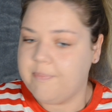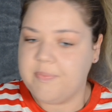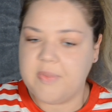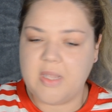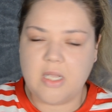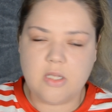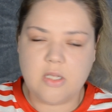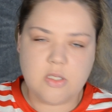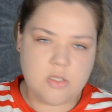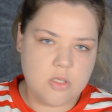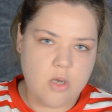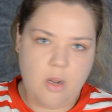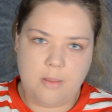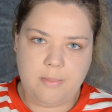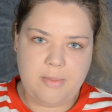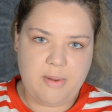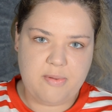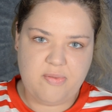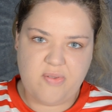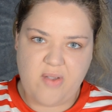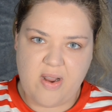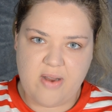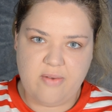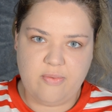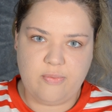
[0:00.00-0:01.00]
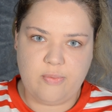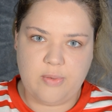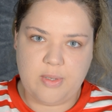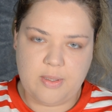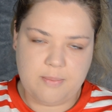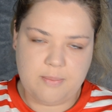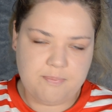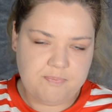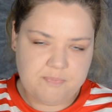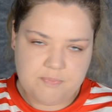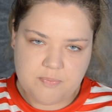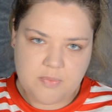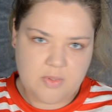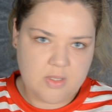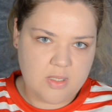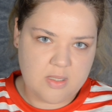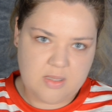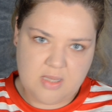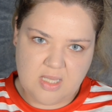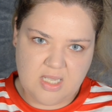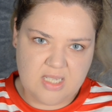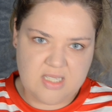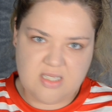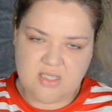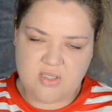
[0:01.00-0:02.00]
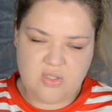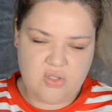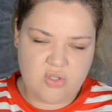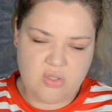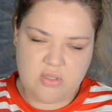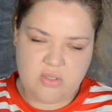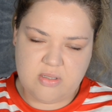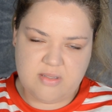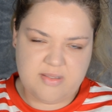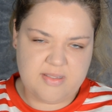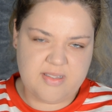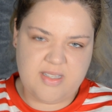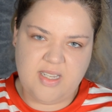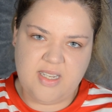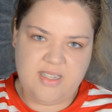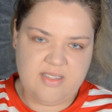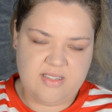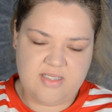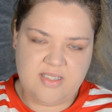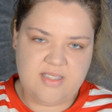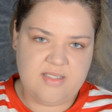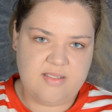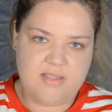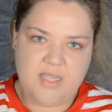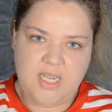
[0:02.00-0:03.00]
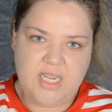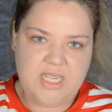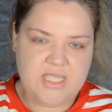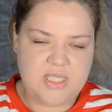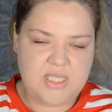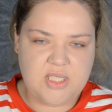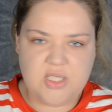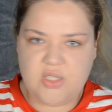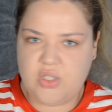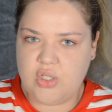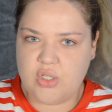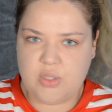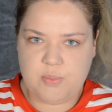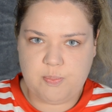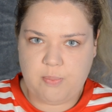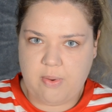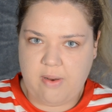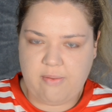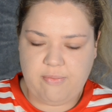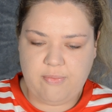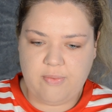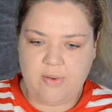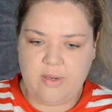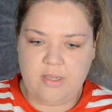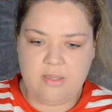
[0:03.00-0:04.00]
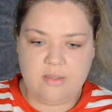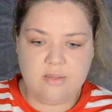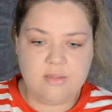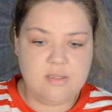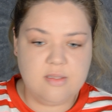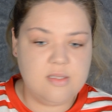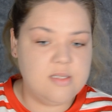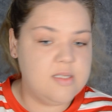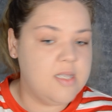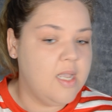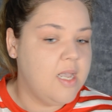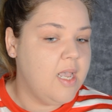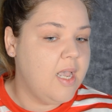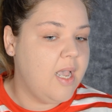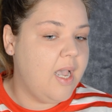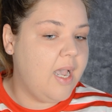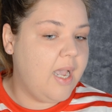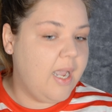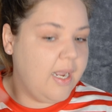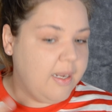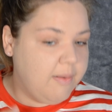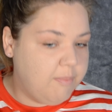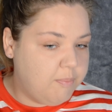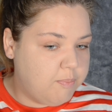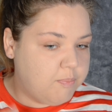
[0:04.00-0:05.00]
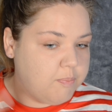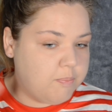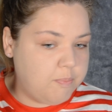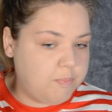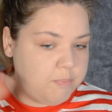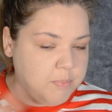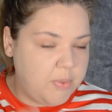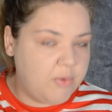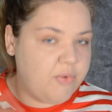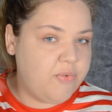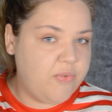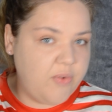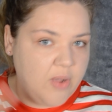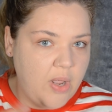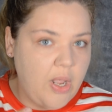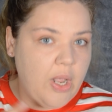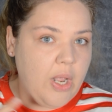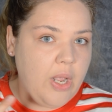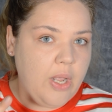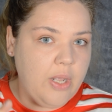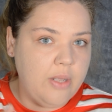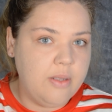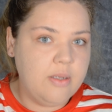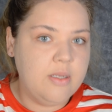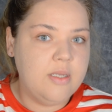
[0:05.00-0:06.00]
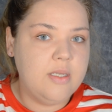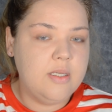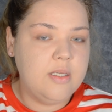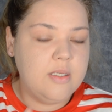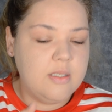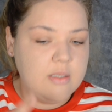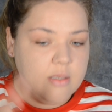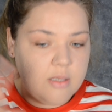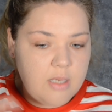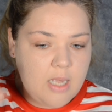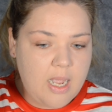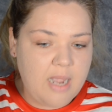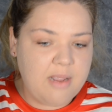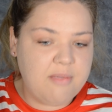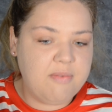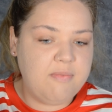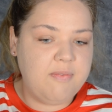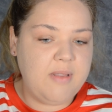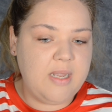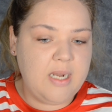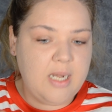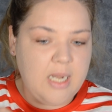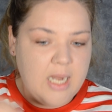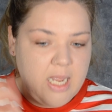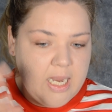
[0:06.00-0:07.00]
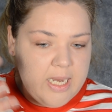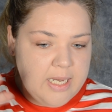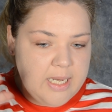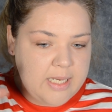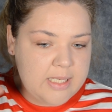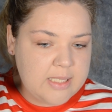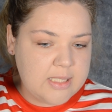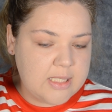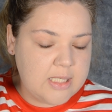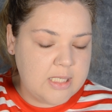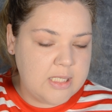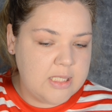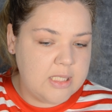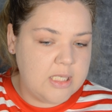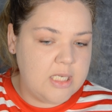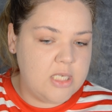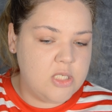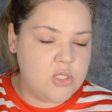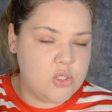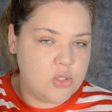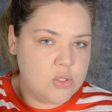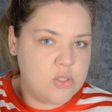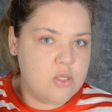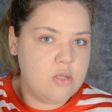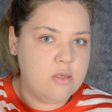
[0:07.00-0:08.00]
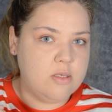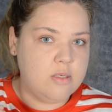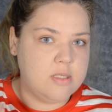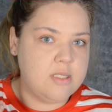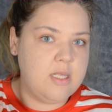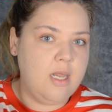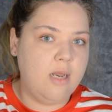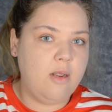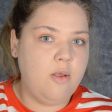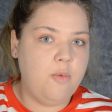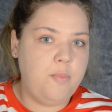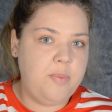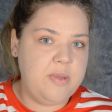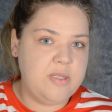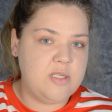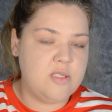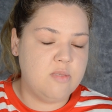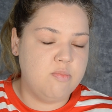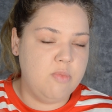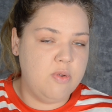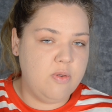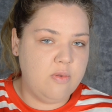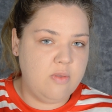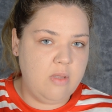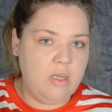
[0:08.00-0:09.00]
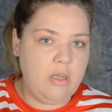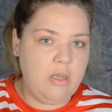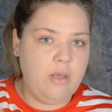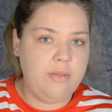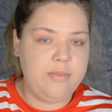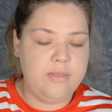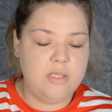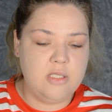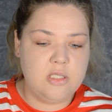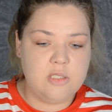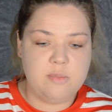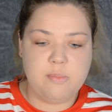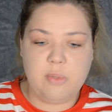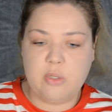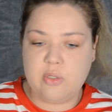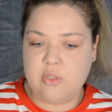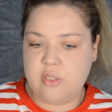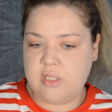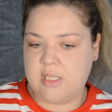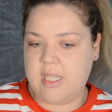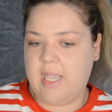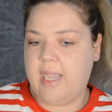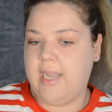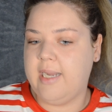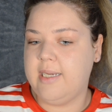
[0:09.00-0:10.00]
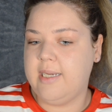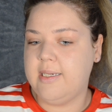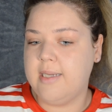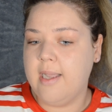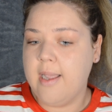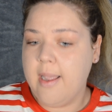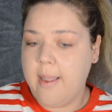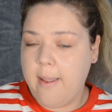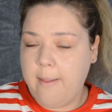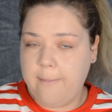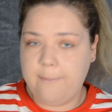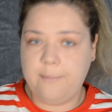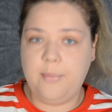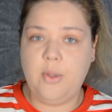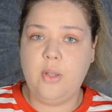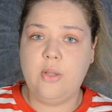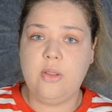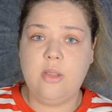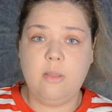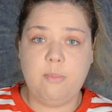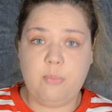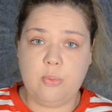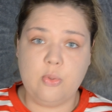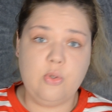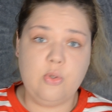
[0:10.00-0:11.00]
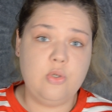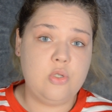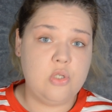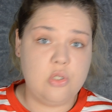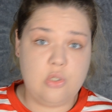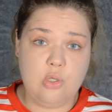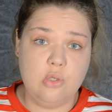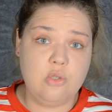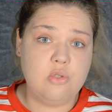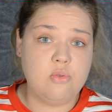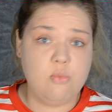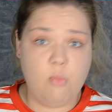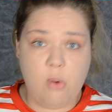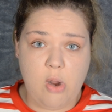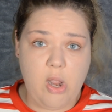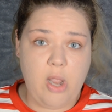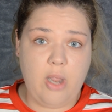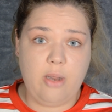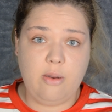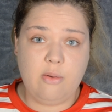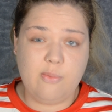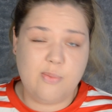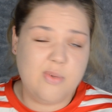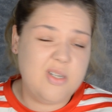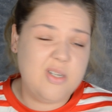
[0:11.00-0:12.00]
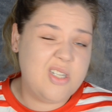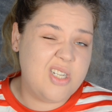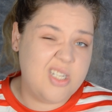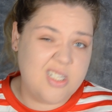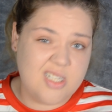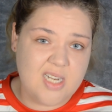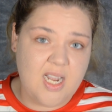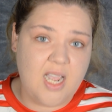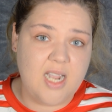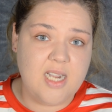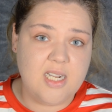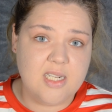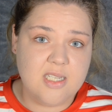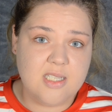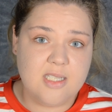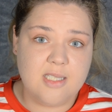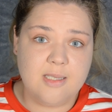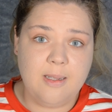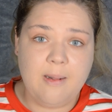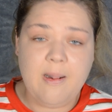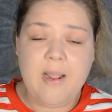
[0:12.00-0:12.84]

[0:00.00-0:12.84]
it's not my favourite. That's just, it's, it's just preference. I prefer, I feel like it just looks a little bit smoother on the sponge side but the brush does work which is nice